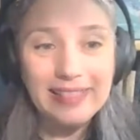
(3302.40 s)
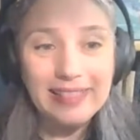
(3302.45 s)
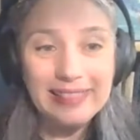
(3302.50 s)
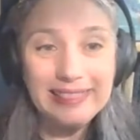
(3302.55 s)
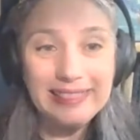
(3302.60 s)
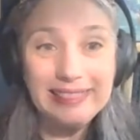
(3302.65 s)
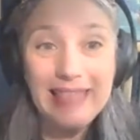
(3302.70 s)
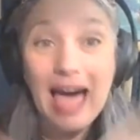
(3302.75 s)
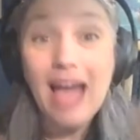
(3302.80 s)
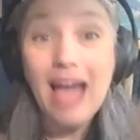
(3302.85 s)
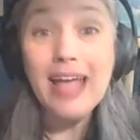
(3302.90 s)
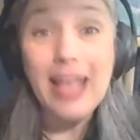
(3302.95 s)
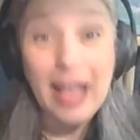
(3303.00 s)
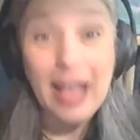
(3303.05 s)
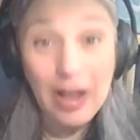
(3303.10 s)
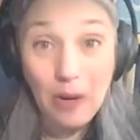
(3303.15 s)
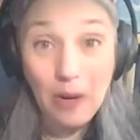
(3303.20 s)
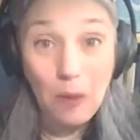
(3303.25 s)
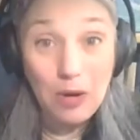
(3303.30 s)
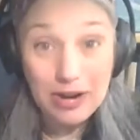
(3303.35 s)

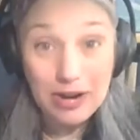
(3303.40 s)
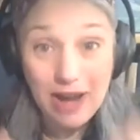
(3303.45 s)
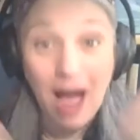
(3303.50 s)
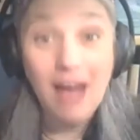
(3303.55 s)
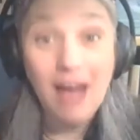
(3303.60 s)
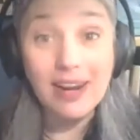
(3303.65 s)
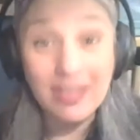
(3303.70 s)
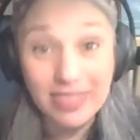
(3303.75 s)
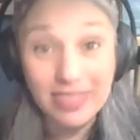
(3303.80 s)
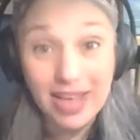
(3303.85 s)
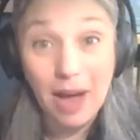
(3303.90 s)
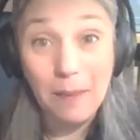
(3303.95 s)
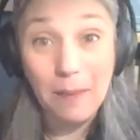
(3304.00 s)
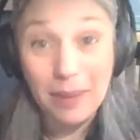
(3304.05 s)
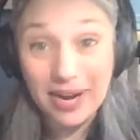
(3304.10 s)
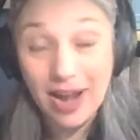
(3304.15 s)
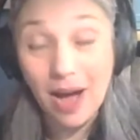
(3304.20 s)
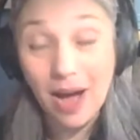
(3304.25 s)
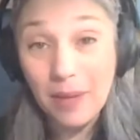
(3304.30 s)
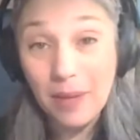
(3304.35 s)
lying or not on the up
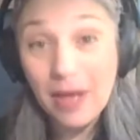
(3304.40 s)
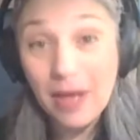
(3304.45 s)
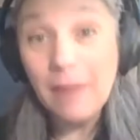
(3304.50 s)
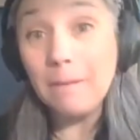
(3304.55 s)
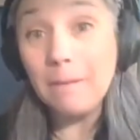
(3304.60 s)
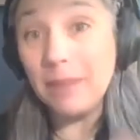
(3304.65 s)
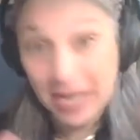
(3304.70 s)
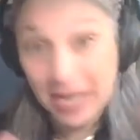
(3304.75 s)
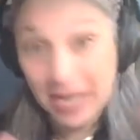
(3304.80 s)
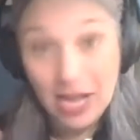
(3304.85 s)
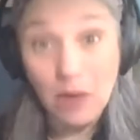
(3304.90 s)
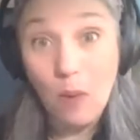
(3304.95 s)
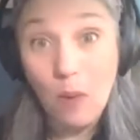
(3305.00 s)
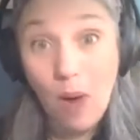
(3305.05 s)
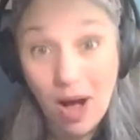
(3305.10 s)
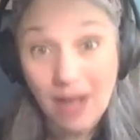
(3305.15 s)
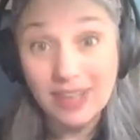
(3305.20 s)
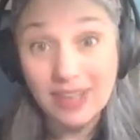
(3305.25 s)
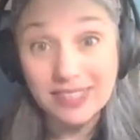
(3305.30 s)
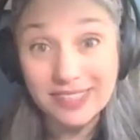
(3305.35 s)
and up, but he
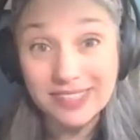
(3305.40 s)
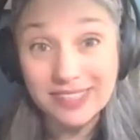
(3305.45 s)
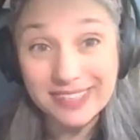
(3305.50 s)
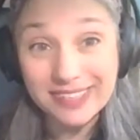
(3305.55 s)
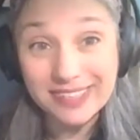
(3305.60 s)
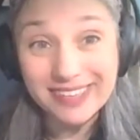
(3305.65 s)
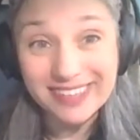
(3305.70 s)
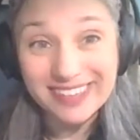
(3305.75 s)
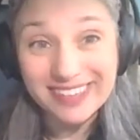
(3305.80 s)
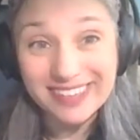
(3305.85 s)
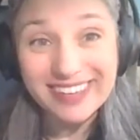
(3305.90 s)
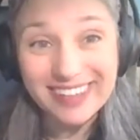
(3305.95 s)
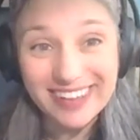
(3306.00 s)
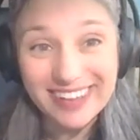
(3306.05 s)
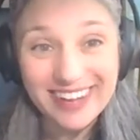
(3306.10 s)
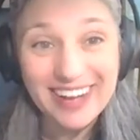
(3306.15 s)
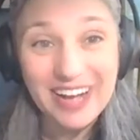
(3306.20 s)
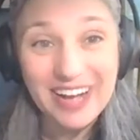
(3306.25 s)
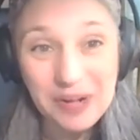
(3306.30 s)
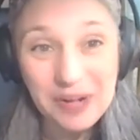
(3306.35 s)
was.
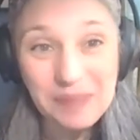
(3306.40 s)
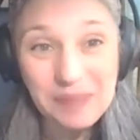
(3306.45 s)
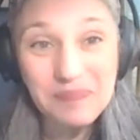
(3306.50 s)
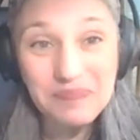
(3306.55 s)
Mm-hmm. Um,